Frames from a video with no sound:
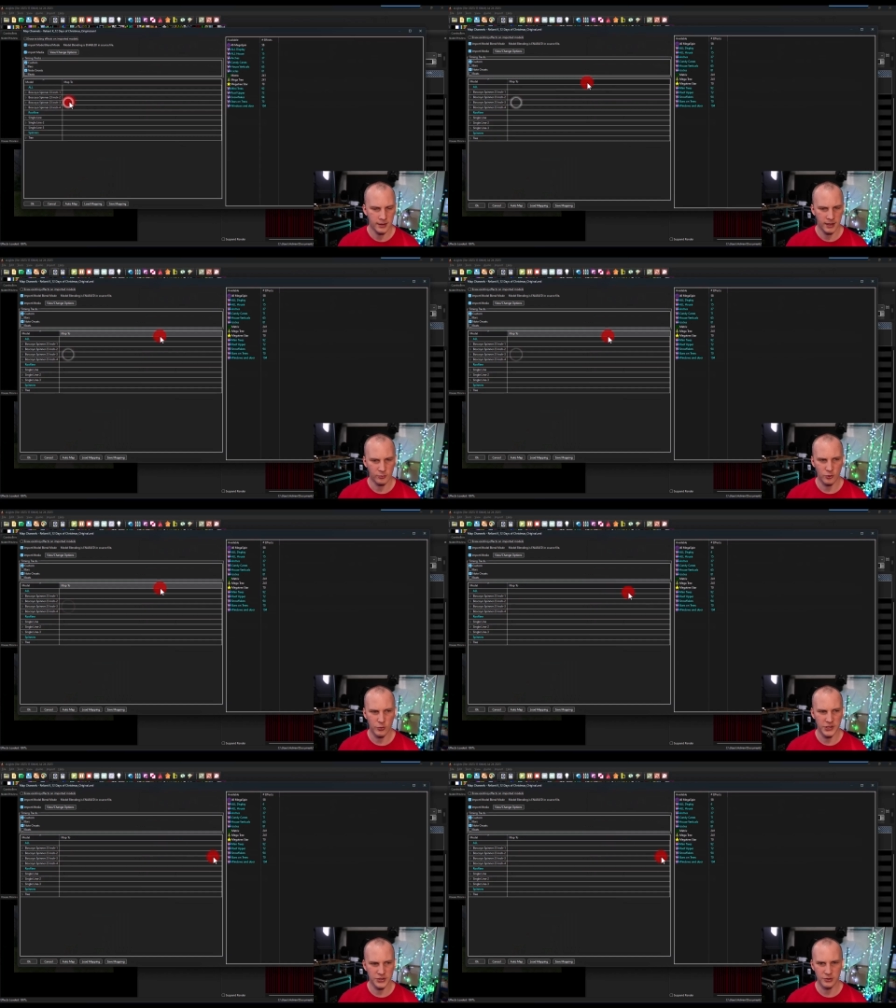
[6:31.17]
I'm
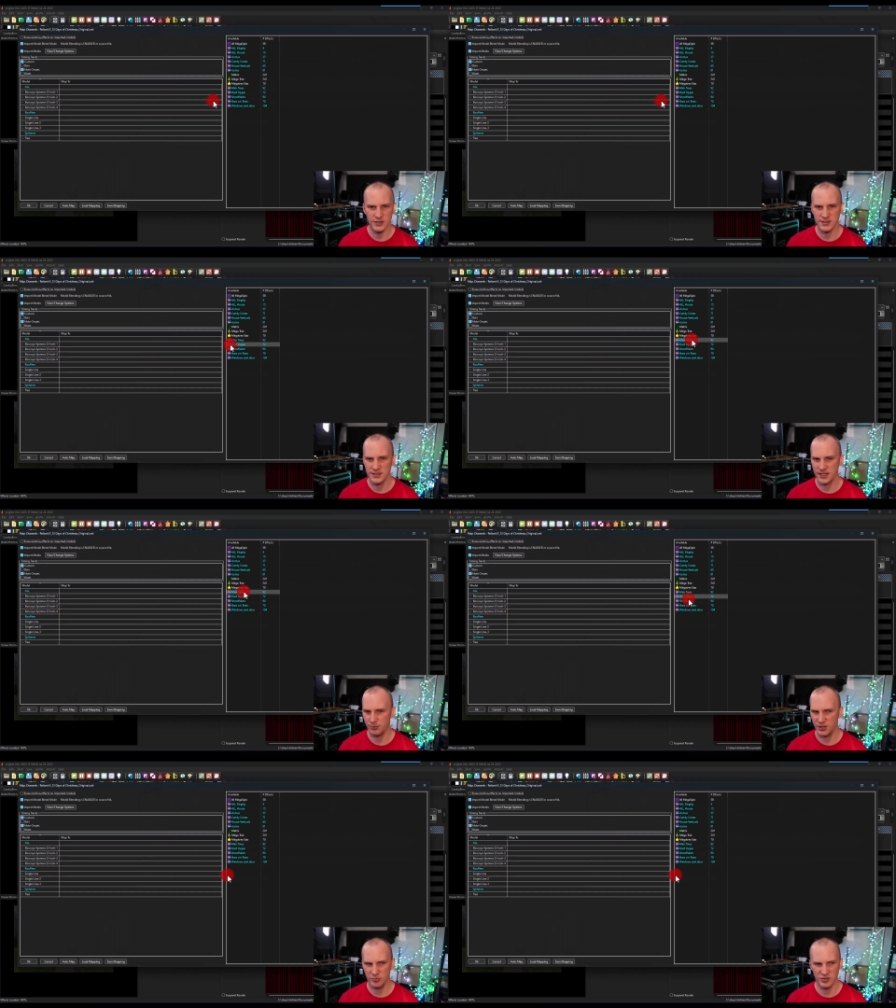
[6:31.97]
quite sure this is a
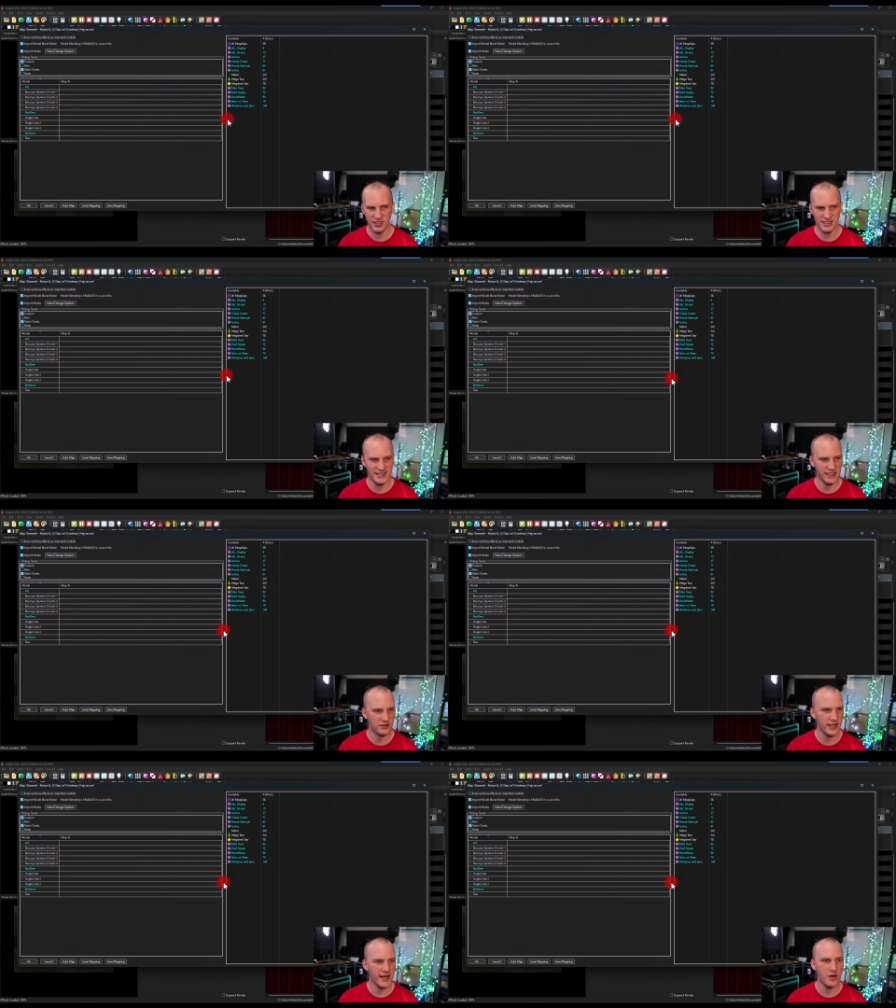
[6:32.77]
PPD
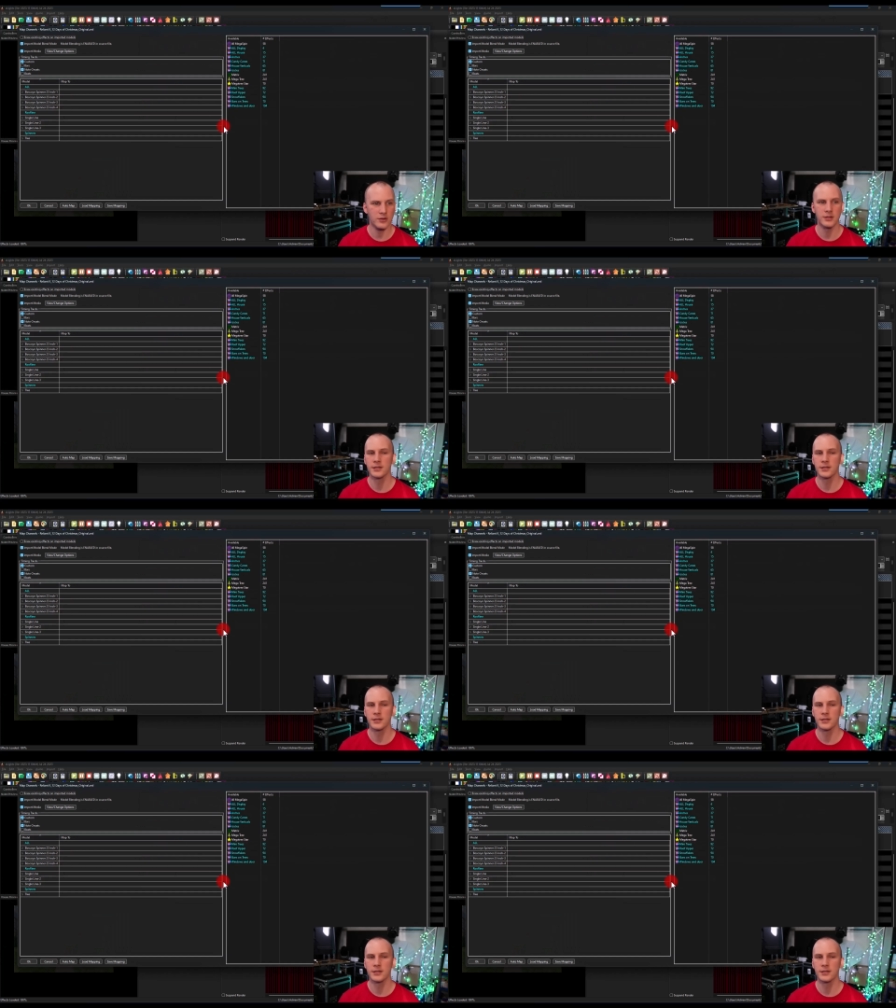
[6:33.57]
layout.